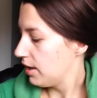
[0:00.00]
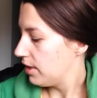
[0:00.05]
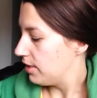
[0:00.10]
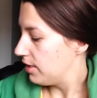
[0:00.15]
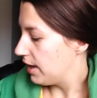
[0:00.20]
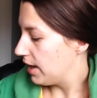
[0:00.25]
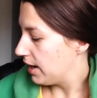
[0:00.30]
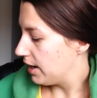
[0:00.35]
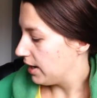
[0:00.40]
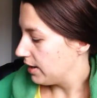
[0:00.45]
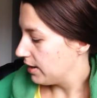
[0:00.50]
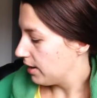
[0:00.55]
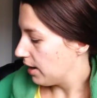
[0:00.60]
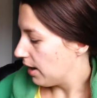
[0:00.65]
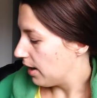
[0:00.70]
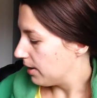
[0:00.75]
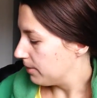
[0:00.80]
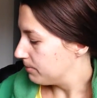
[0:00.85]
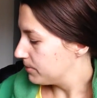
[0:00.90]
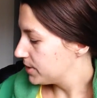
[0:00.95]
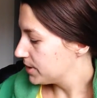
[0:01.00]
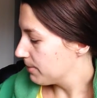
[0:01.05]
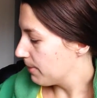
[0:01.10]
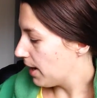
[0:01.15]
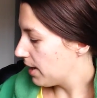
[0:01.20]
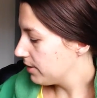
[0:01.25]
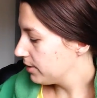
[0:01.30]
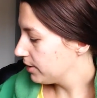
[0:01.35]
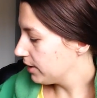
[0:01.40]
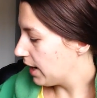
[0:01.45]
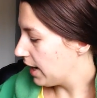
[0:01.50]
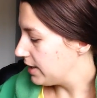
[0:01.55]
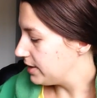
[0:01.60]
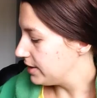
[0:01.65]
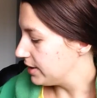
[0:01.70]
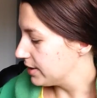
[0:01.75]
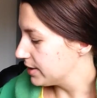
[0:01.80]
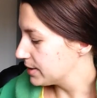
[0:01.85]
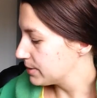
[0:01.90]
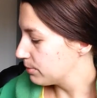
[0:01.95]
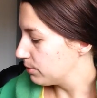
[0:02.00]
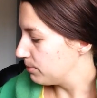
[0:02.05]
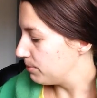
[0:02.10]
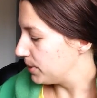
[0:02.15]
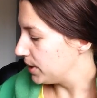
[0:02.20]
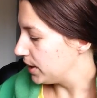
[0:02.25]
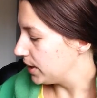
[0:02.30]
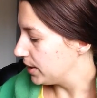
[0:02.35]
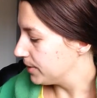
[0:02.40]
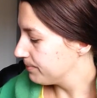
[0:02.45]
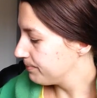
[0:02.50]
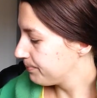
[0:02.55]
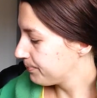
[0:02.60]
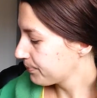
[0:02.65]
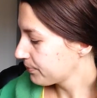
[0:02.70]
then some other ideas would be